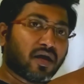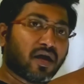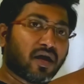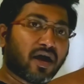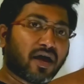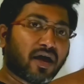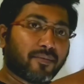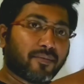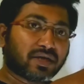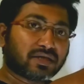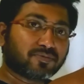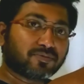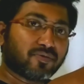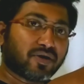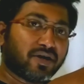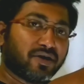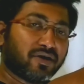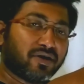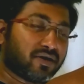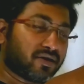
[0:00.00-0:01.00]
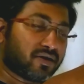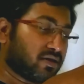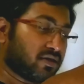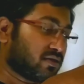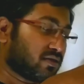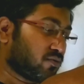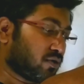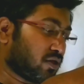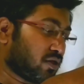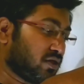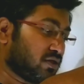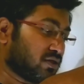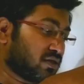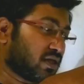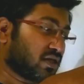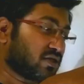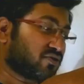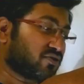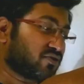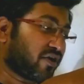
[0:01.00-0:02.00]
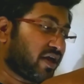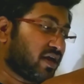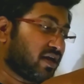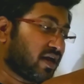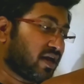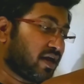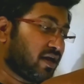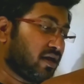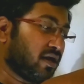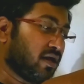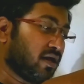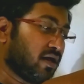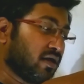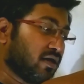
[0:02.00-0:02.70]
I have explained, this one is the straight line.